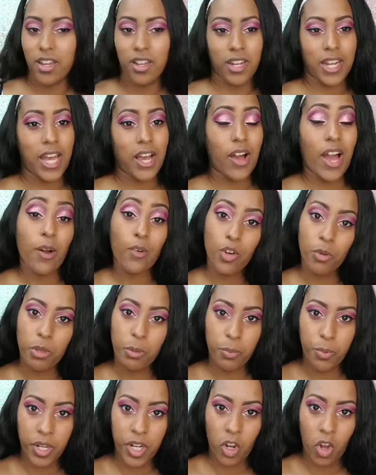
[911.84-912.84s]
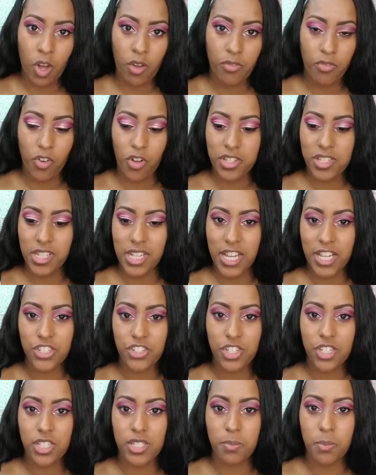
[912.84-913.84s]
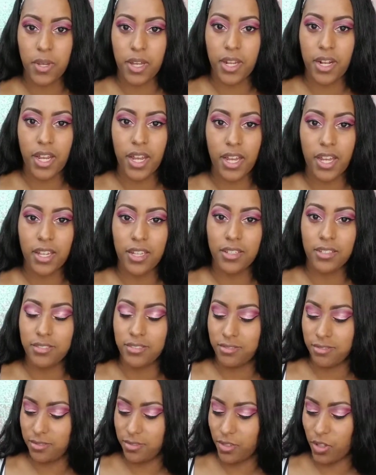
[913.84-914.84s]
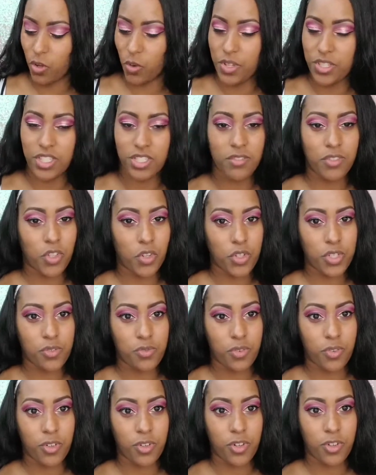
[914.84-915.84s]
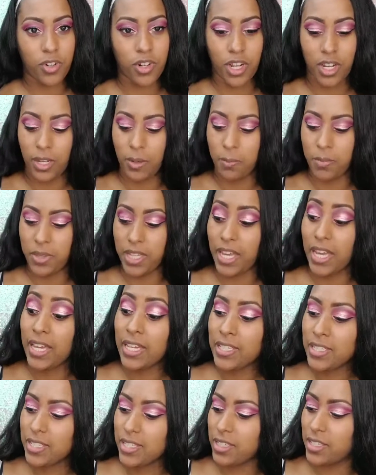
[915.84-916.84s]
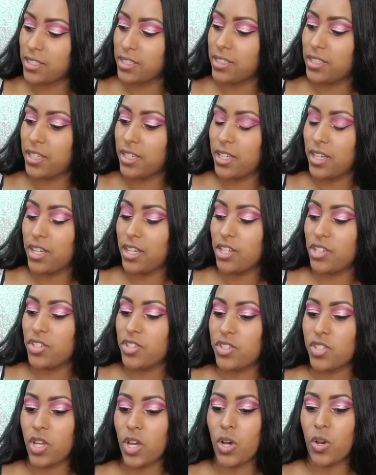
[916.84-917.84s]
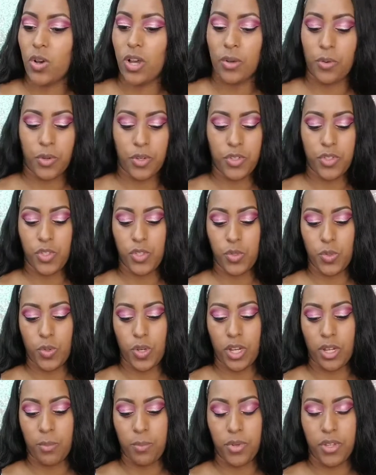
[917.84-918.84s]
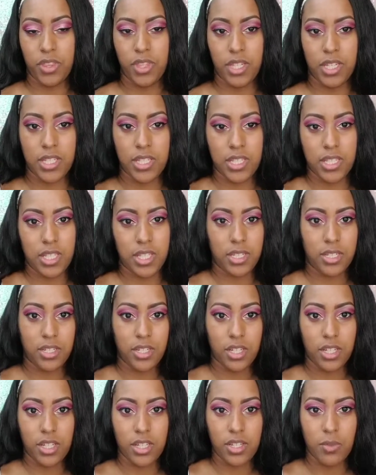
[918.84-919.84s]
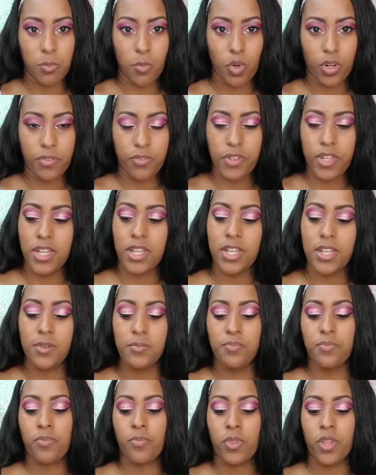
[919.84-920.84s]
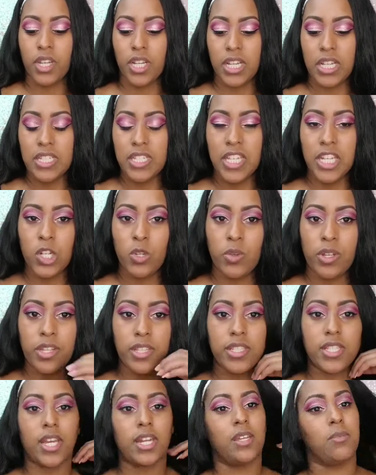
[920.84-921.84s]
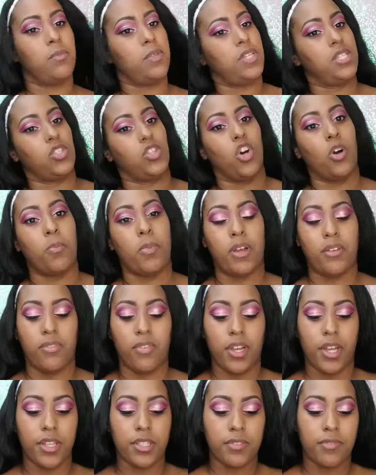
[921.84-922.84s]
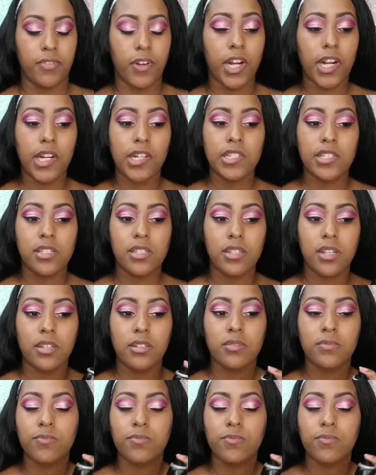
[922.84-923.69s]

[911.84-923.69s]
Now, I will be putting on false lashes, but I always leave those for the end. So, I'm going to put this Morphe Continuing Setting Mist on my face first.